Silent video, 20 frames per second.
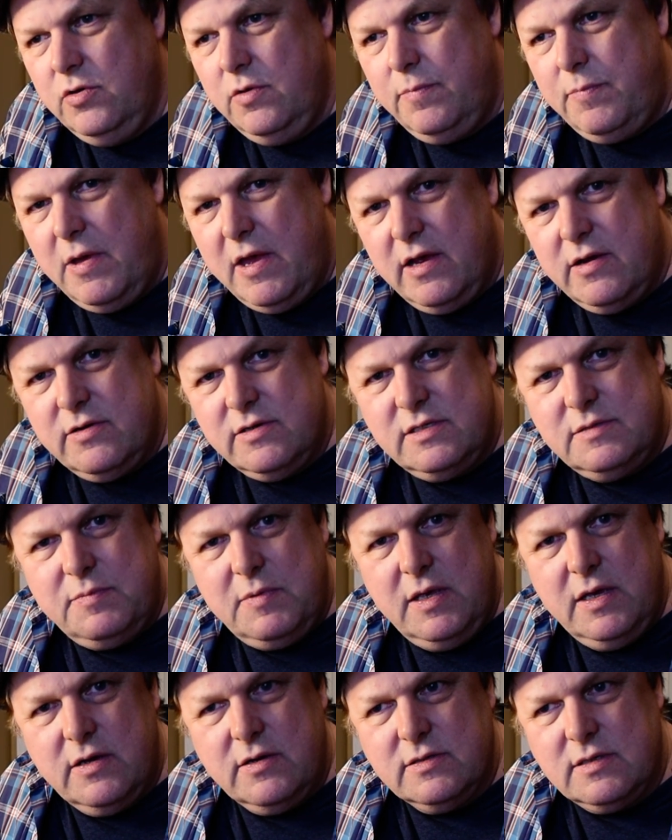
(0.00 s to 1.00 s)
pair of
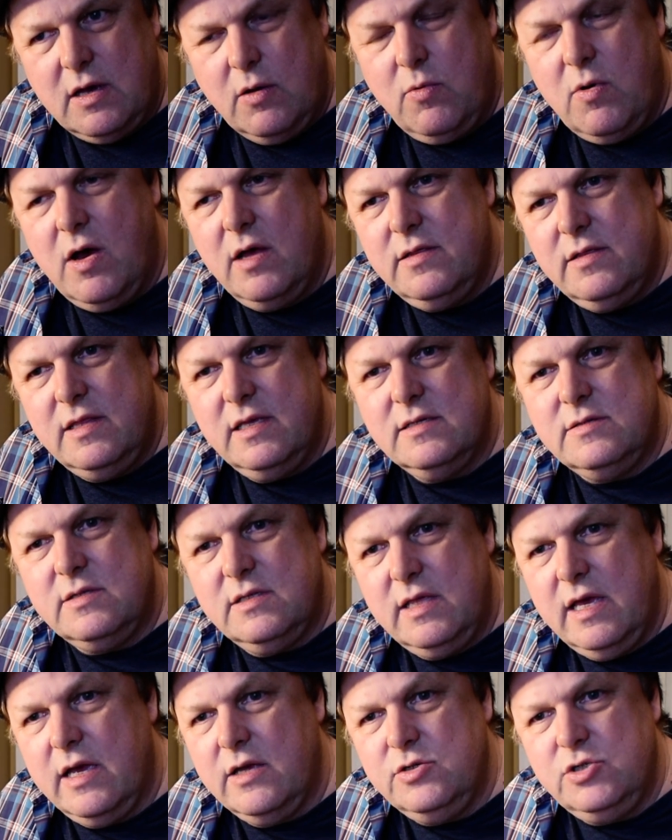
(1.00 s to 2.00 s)
speakers, I want this,
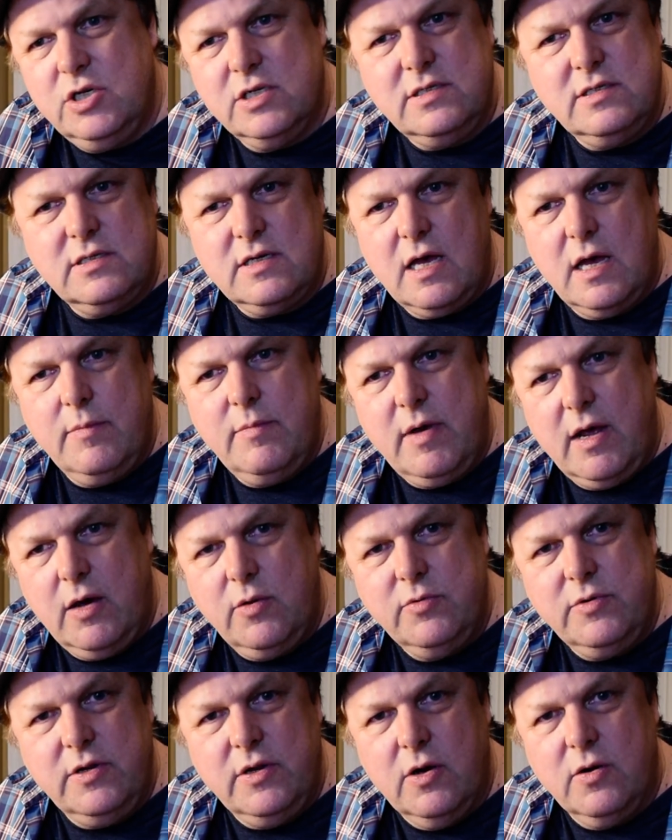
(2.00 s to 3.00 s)
they had just come
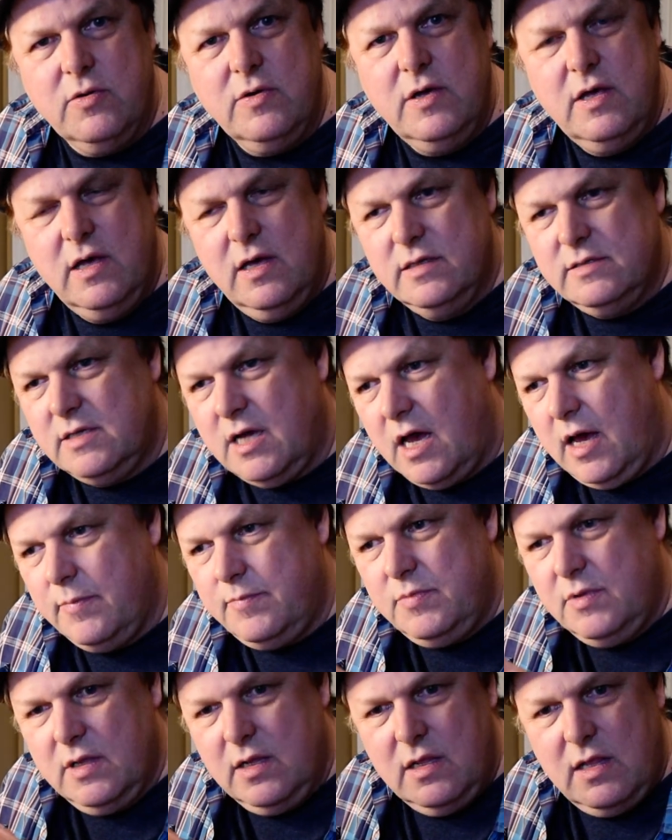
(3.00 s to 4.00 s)
out, top
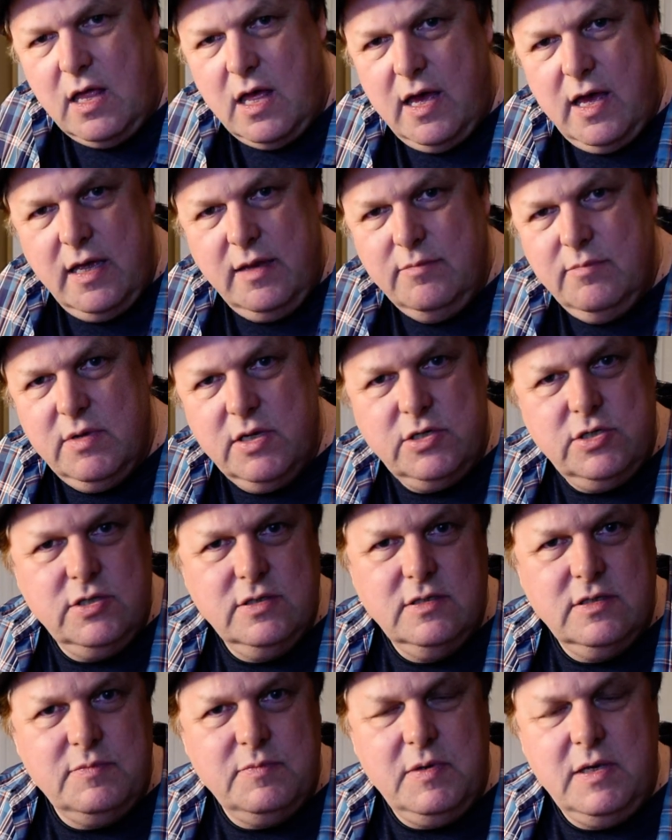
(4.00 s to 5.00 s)
of the line Mission
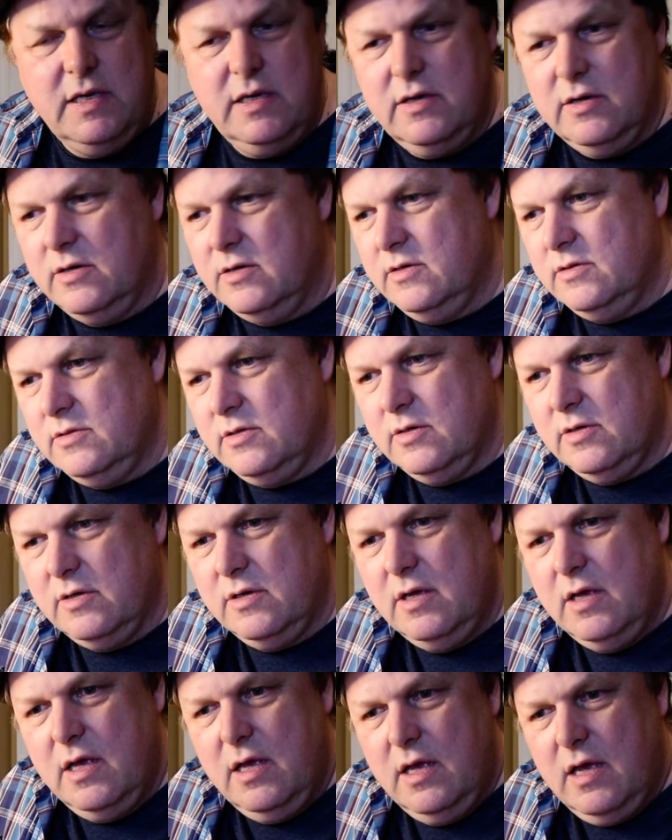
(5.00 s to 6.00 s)
speakers, or
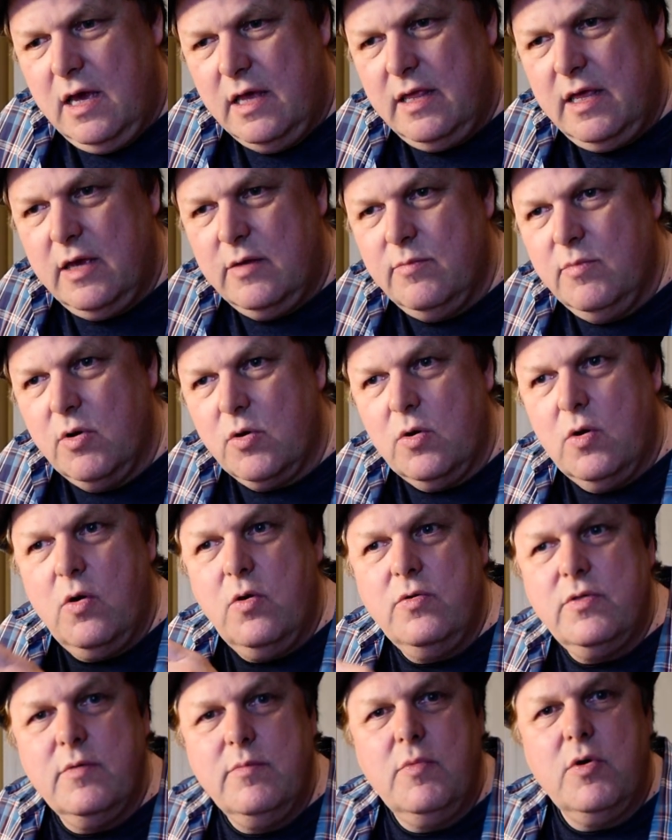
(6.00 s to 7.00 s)
I think
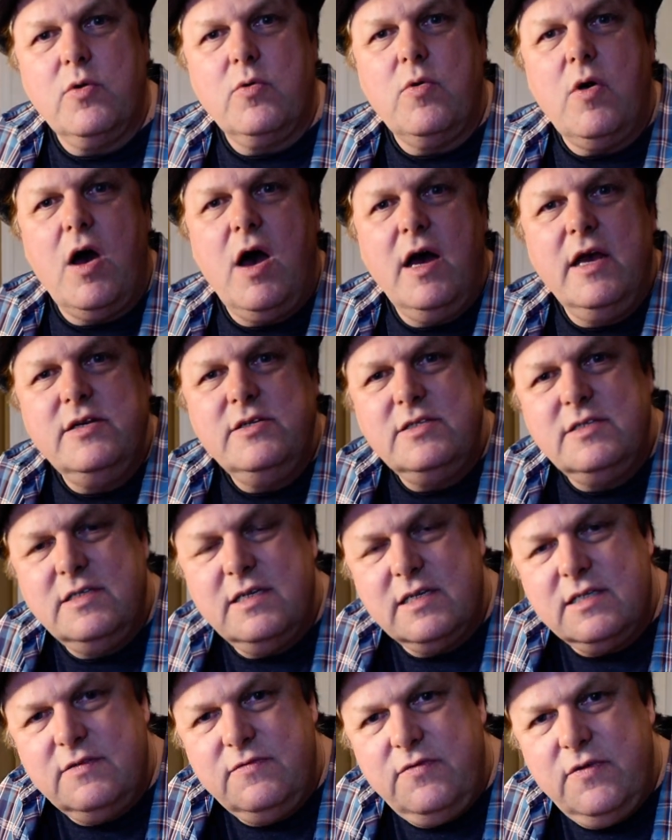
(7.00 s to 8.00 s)
the Mirage
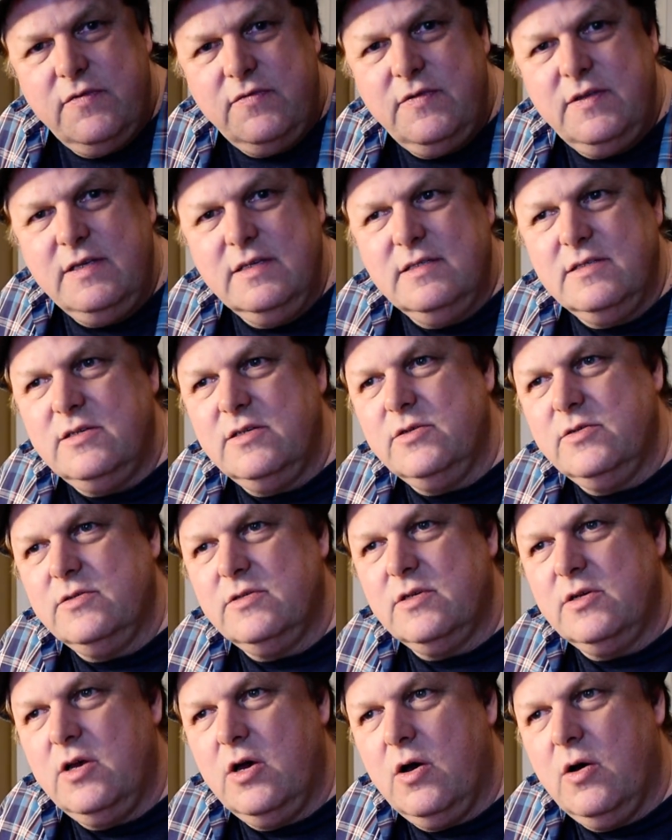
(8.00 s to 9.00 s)
650s years
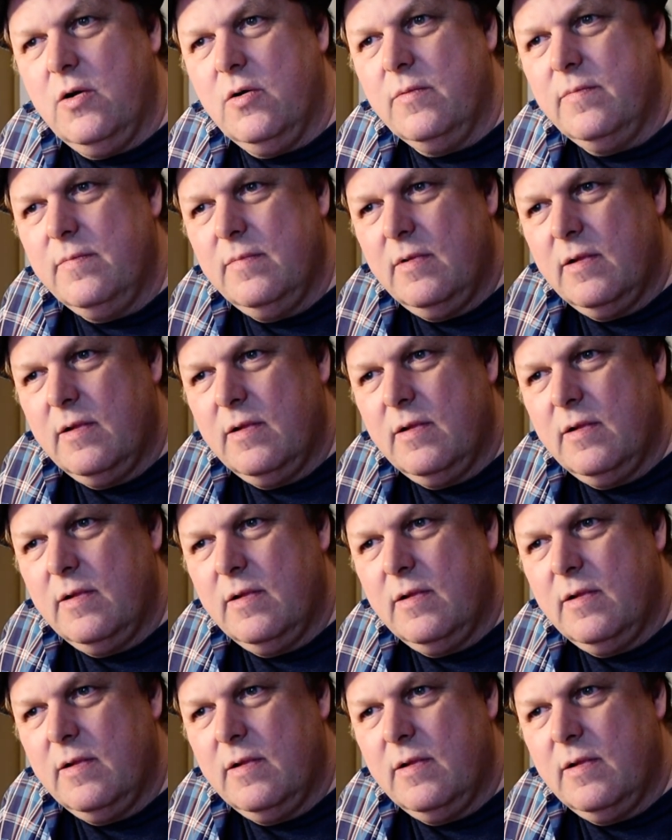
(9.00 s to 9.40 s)
ago.